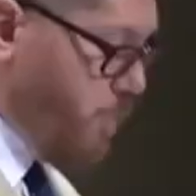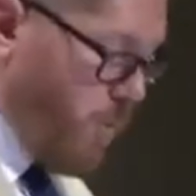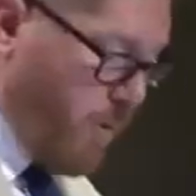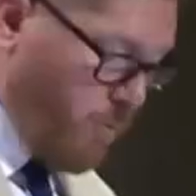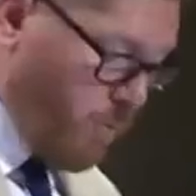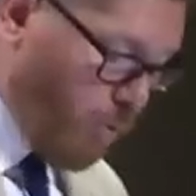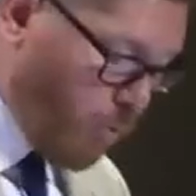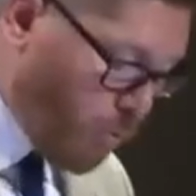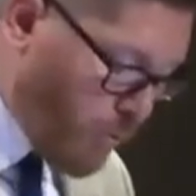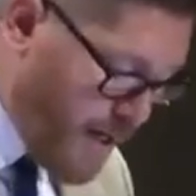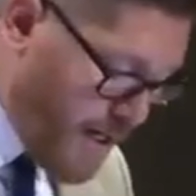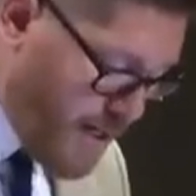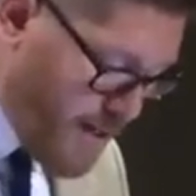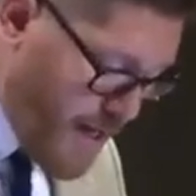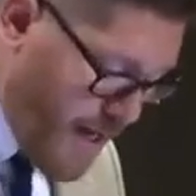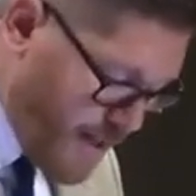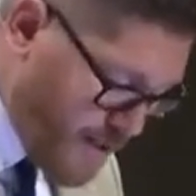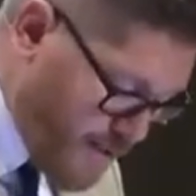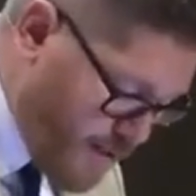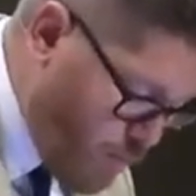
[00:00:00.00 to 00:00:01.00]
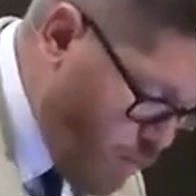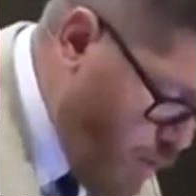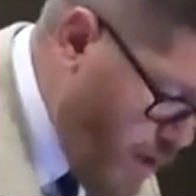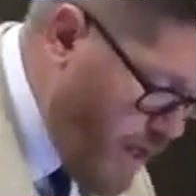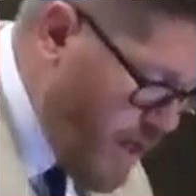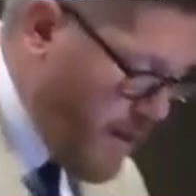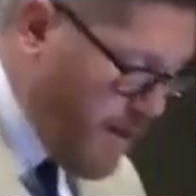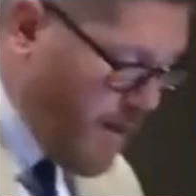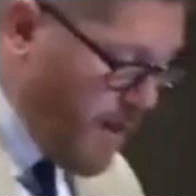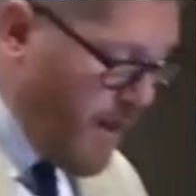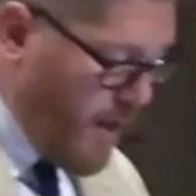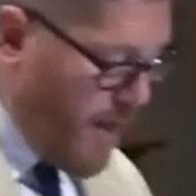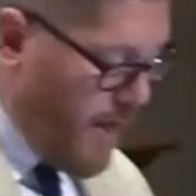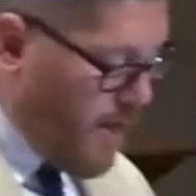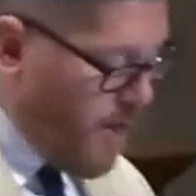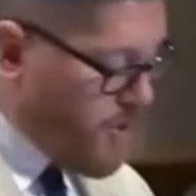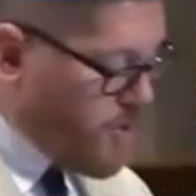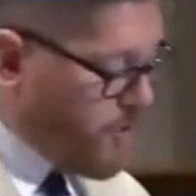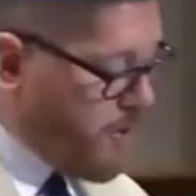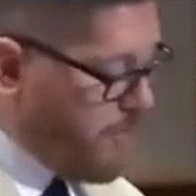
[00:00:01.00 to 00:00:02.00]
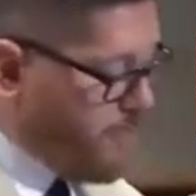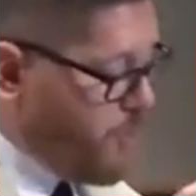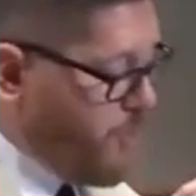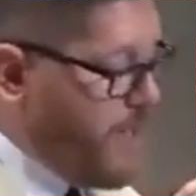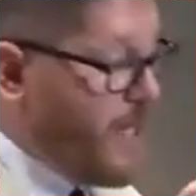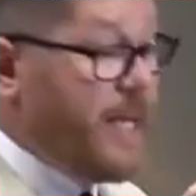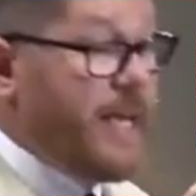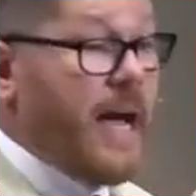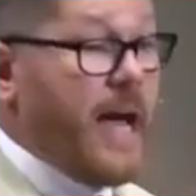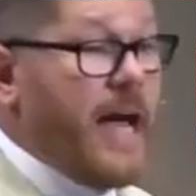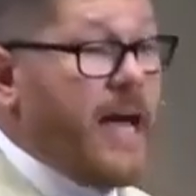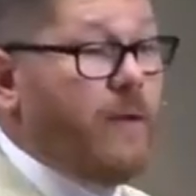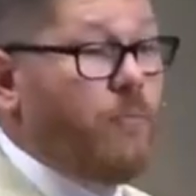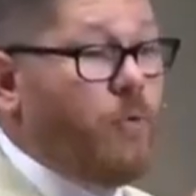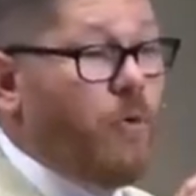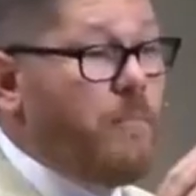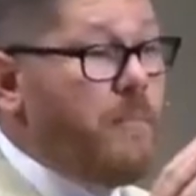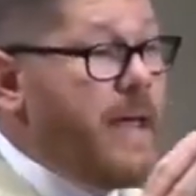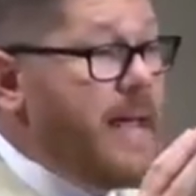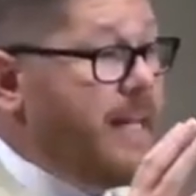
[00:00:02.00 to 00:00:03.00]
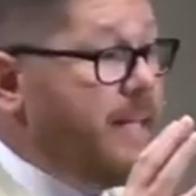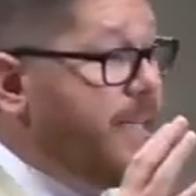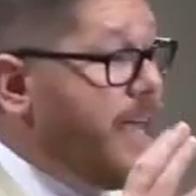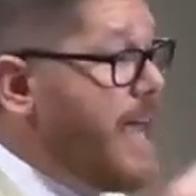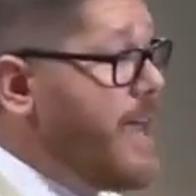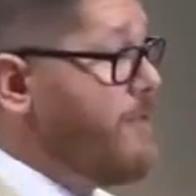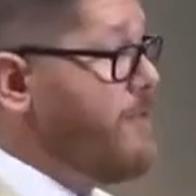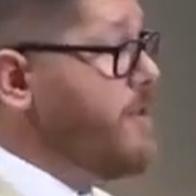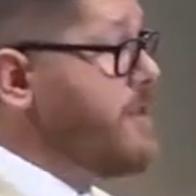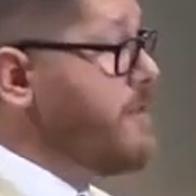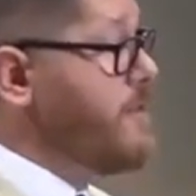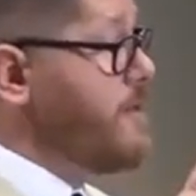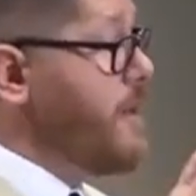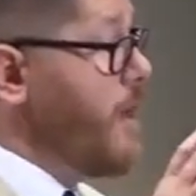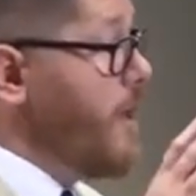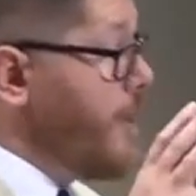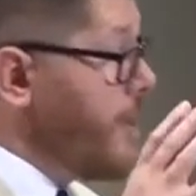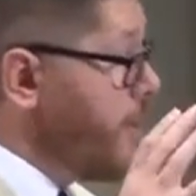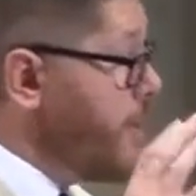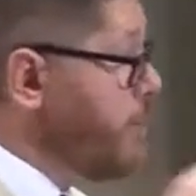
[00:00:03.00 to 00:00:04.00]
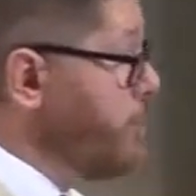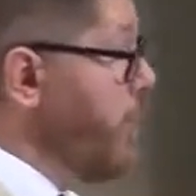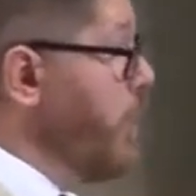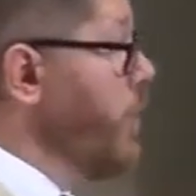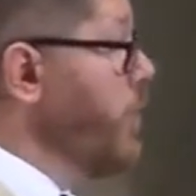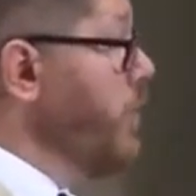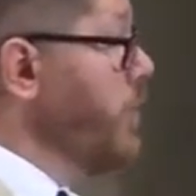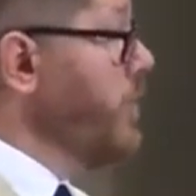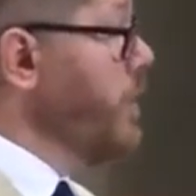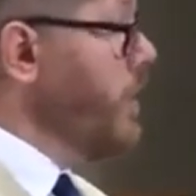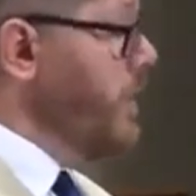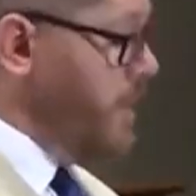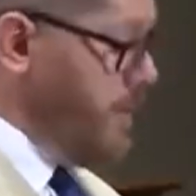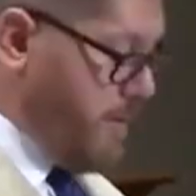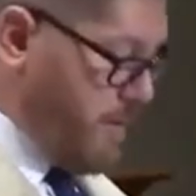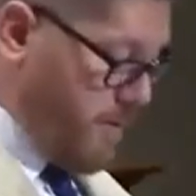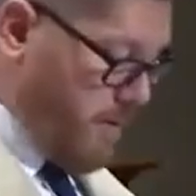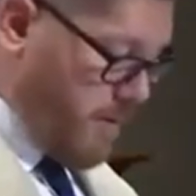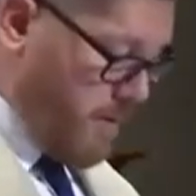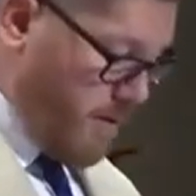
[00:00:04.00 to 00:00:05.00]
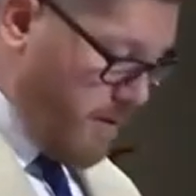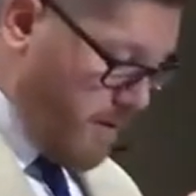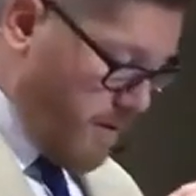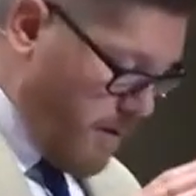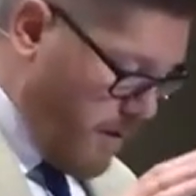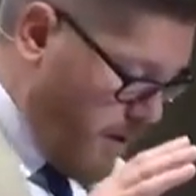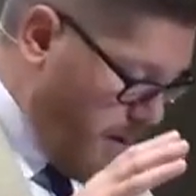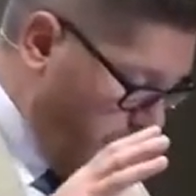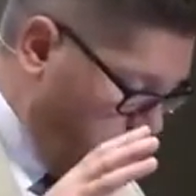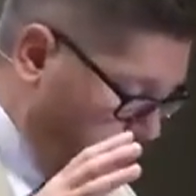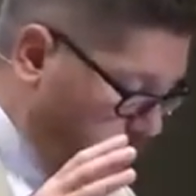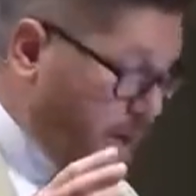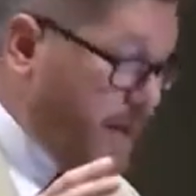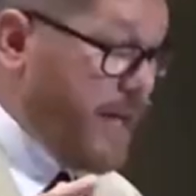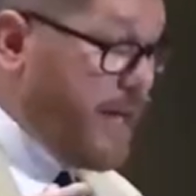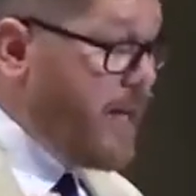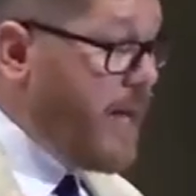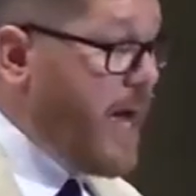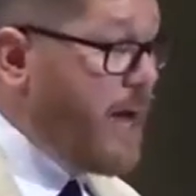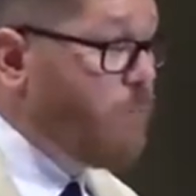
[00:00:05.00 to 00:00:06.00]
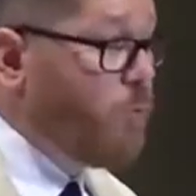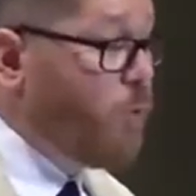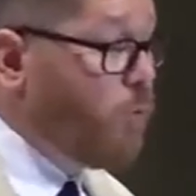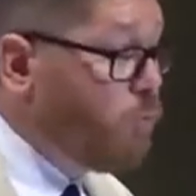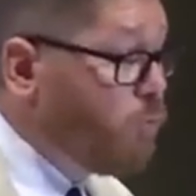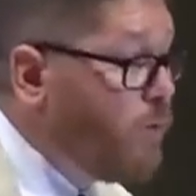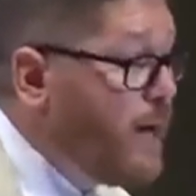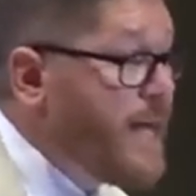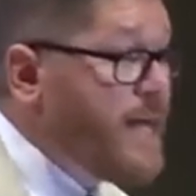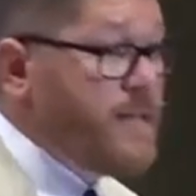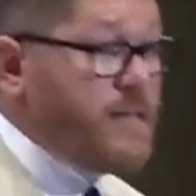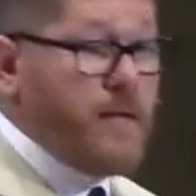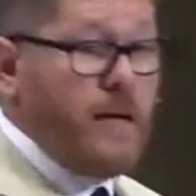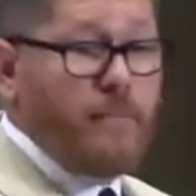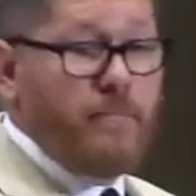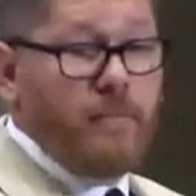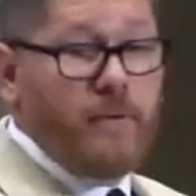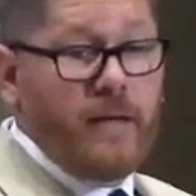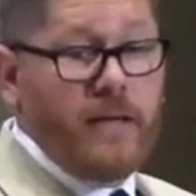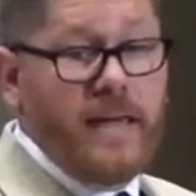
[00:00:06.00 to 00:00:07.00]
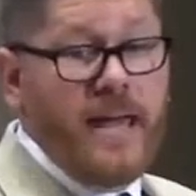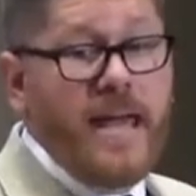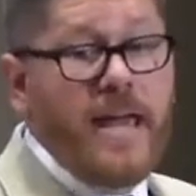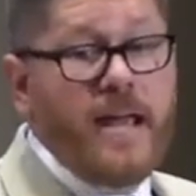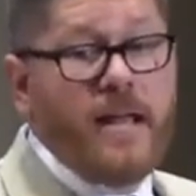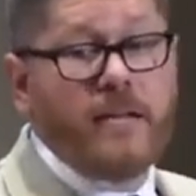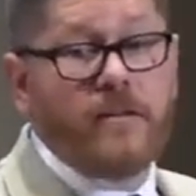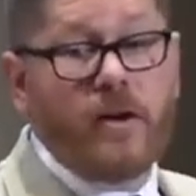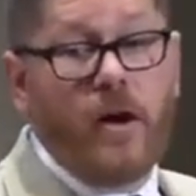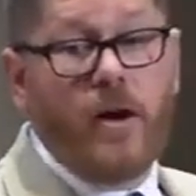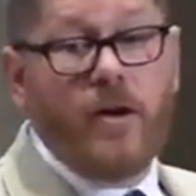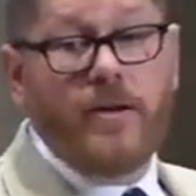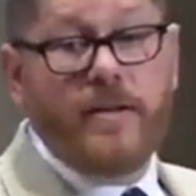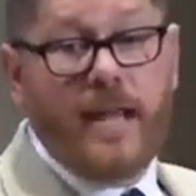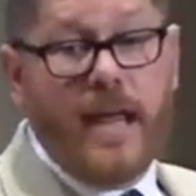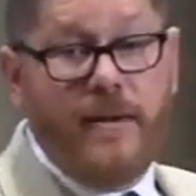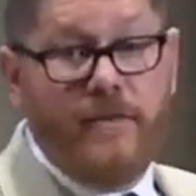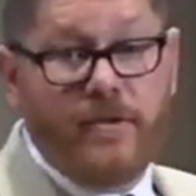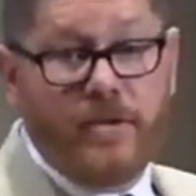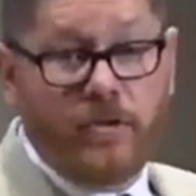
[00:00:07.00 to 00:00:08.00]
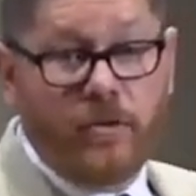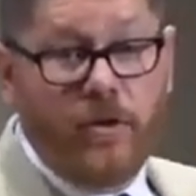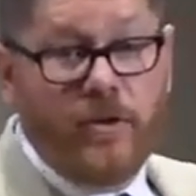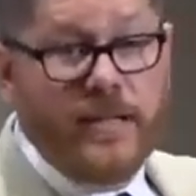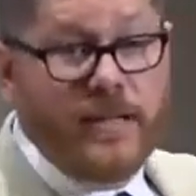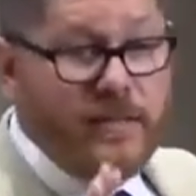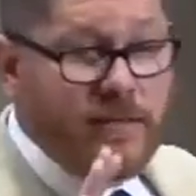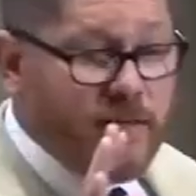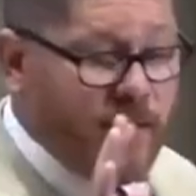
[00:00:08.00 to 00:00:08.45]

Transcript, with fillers: what we'll read next week in our scripture, and God will make David's throne, uh, and God will raise up kings on David's throne. This,